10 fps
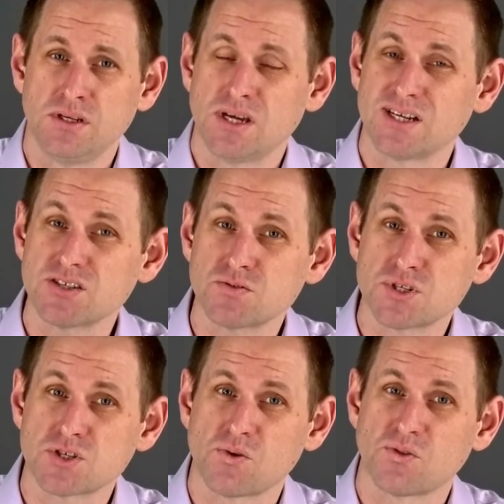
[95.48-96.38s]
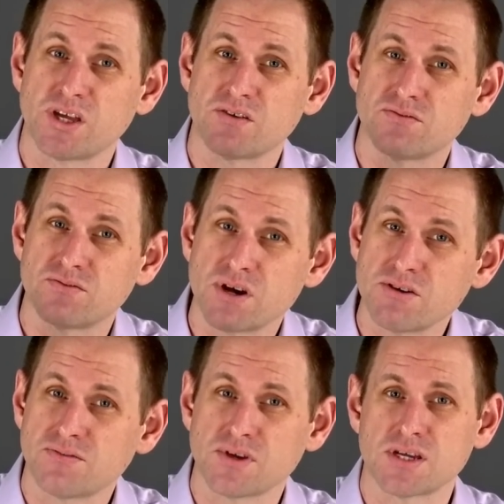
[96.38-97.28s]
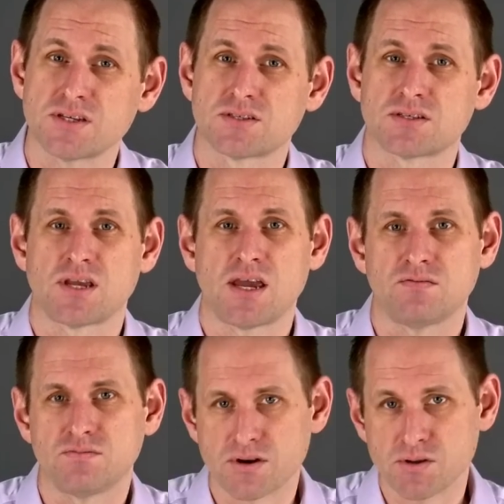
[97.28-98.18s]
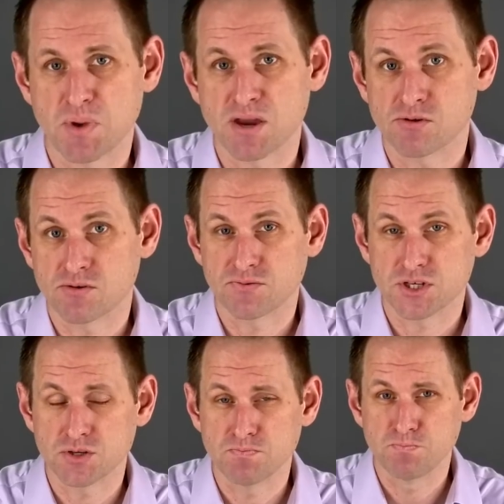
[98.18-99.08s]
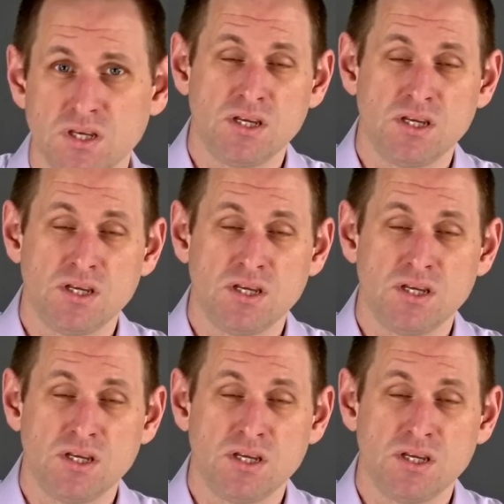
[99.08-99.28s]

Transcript: And as a result, they are very fast and very power efficient.